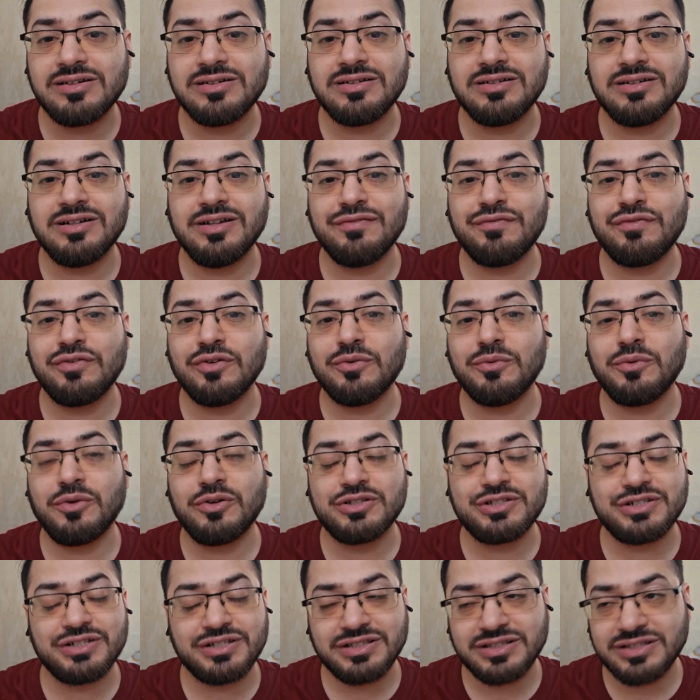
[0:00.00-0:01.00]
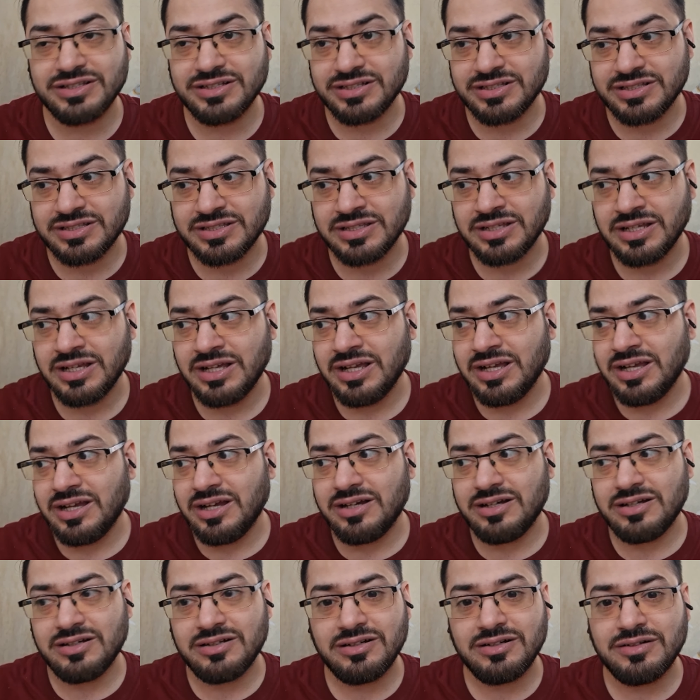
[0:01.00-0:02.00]
Uh, if you're watching this,
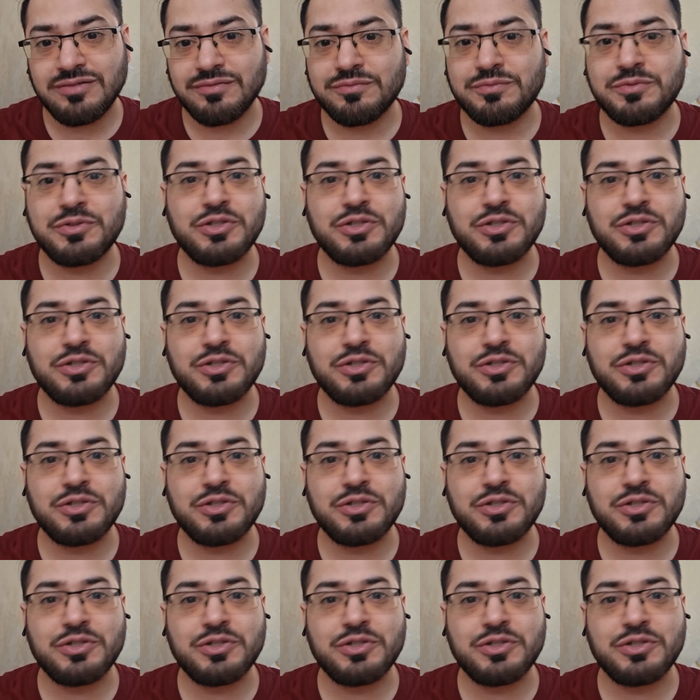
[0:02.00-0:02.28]
uh,